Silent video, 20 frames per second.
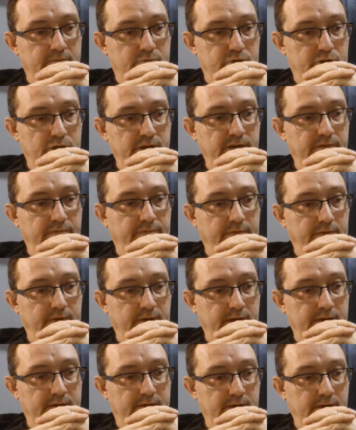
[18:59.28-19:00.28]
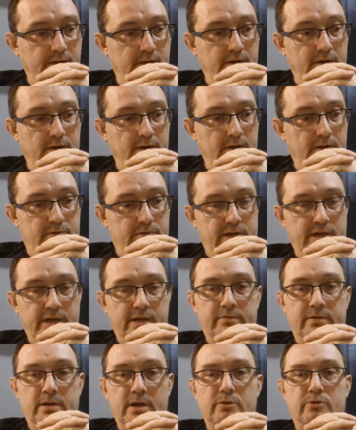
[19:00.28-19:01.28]
Chief. And he said,
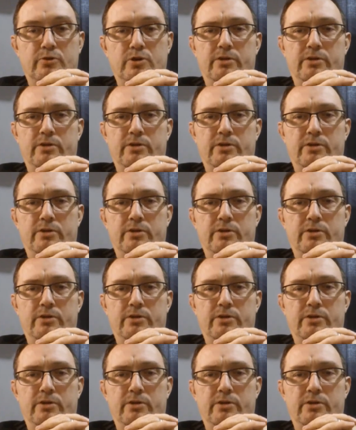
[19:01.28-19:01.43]
Chief said,